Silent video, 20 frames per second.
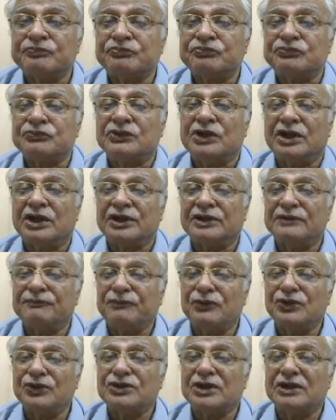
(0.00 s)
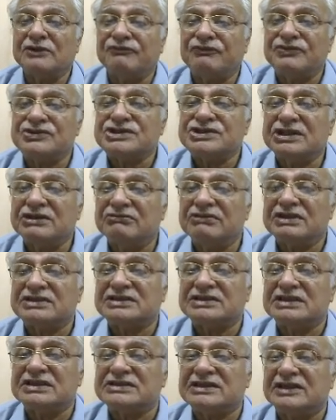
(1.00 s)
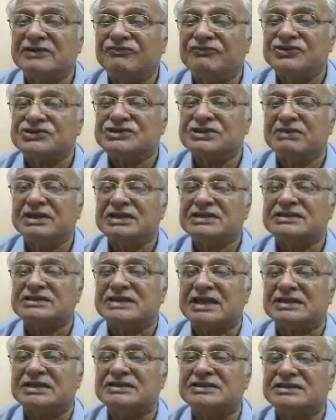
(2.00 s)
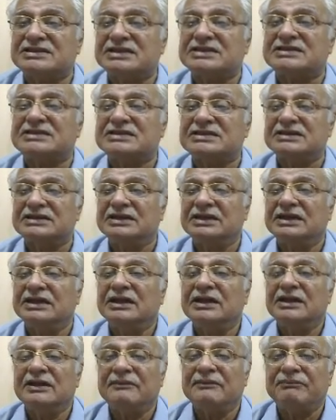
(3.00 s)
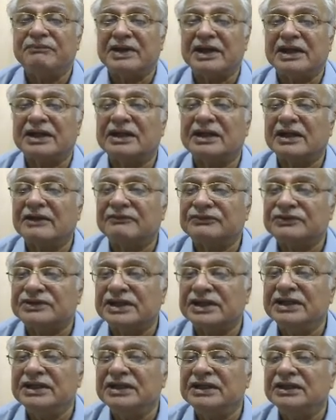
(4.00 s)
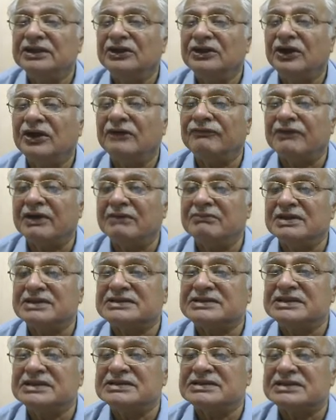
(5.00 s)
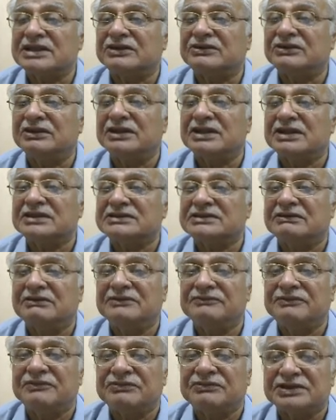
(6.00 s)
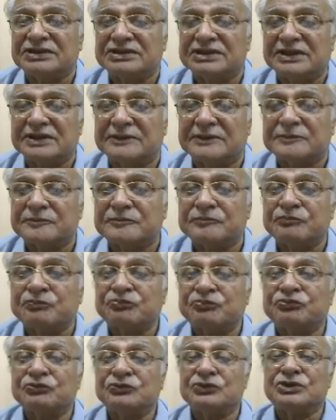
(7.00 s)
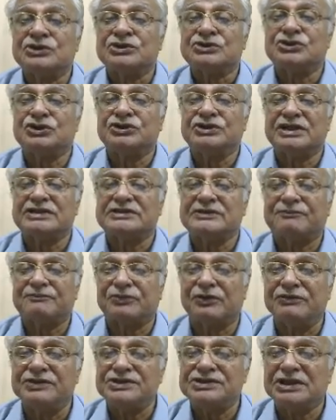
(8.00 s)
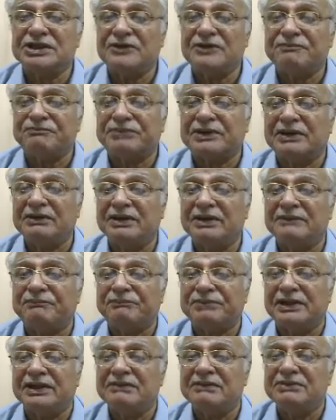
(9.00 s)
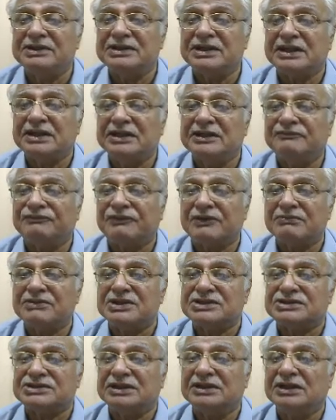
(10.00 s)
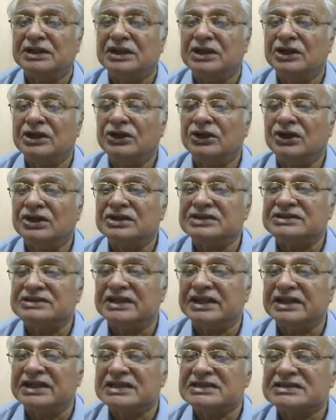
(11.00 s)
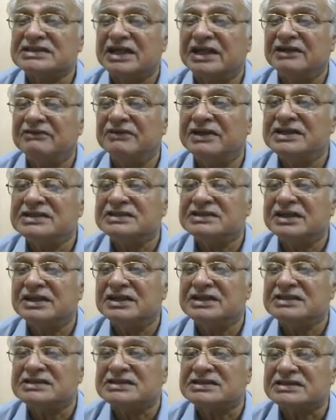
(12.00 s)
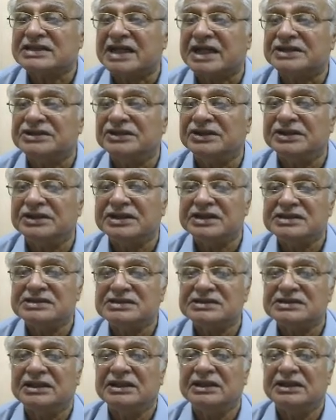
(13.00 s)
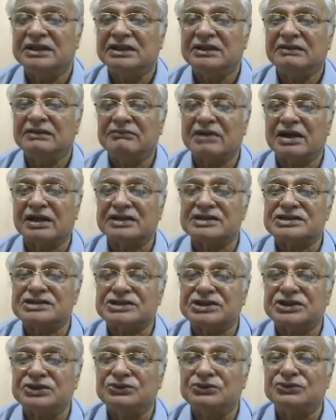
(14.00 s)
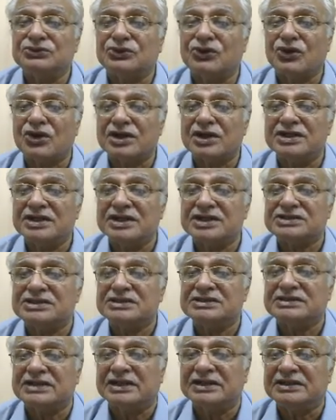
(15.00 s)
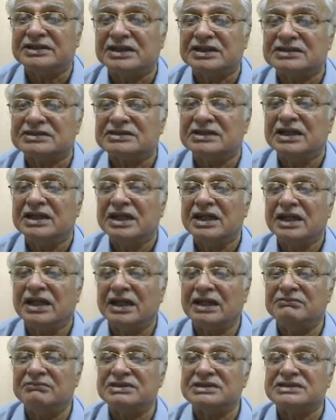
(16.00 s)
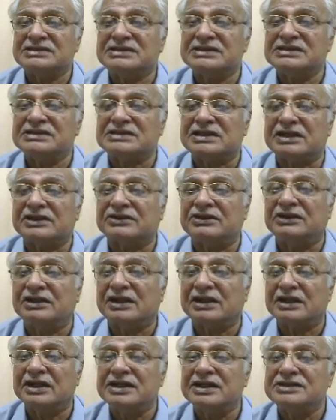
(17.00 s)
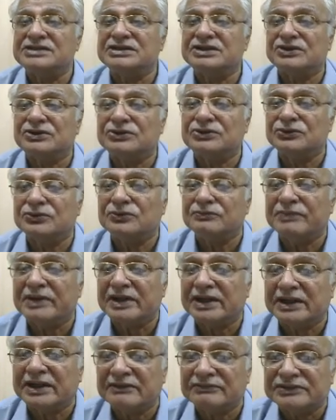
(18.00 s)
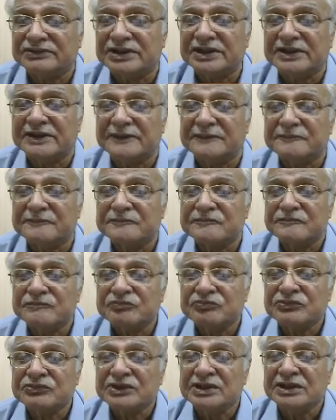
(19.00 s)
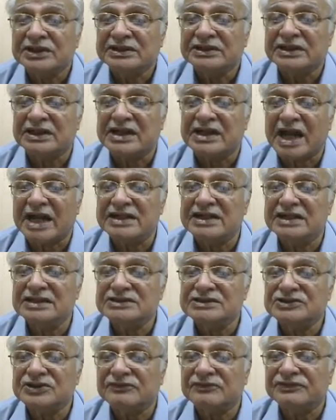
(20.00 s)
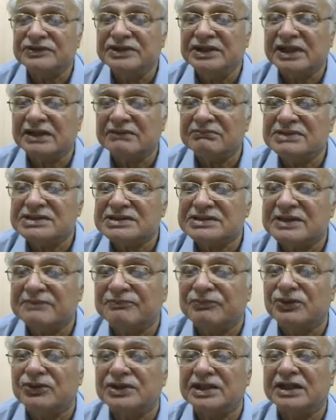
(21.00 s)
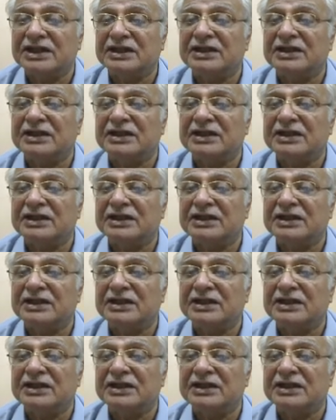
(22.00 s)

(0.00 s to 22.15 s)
A report on fishing vessels and fishermen statistics, paragraph 3 of MSC Circular 753. So there is a provision of preliminary information on serious and very serious casualties by Rescue Coordination Centers, MSC Circular 802, paragraph 3. The guidance of near miss reporting